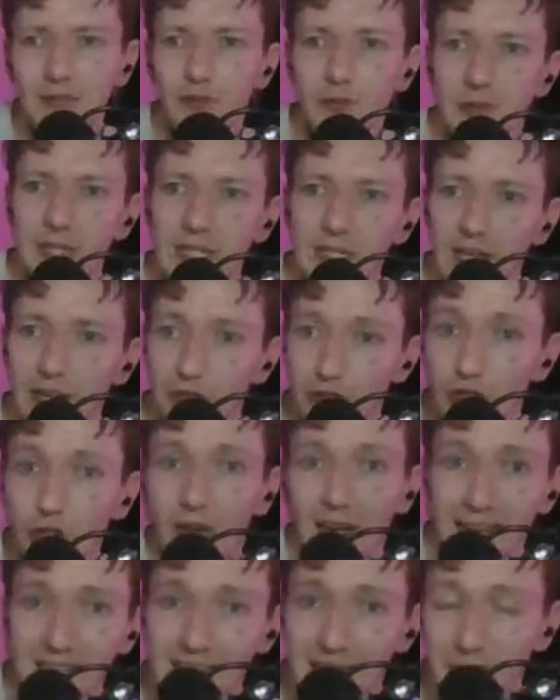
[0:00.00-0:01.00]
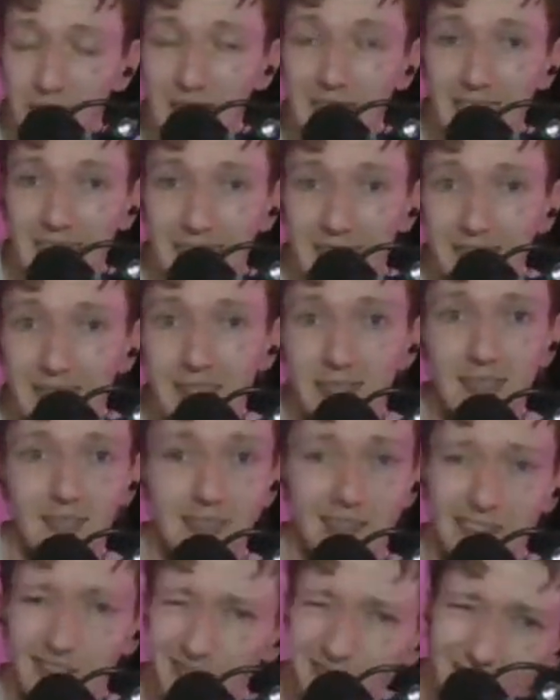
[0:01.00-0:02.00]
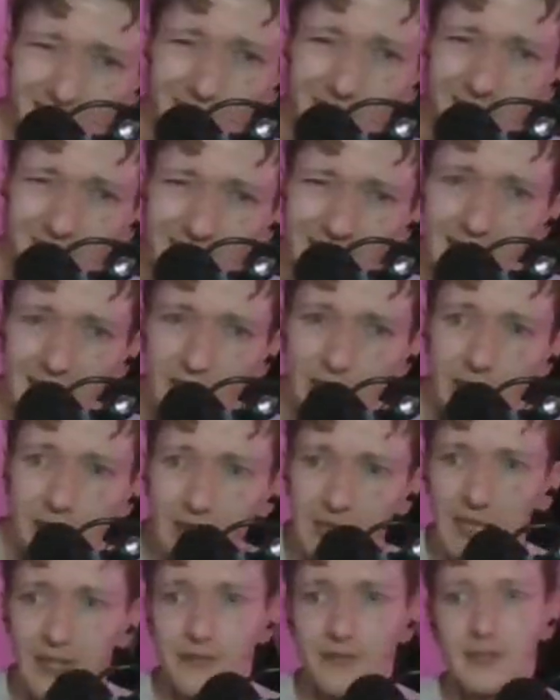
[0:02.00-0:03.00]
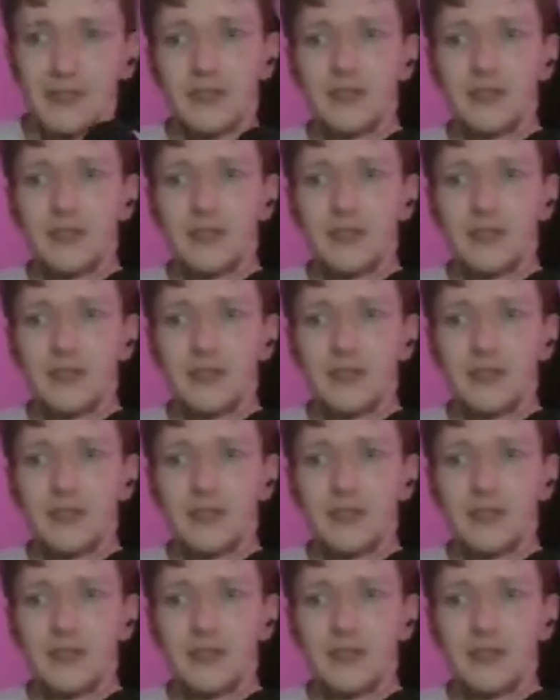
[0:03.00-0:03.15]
me. If you're not anti-policing, you're not really on the left.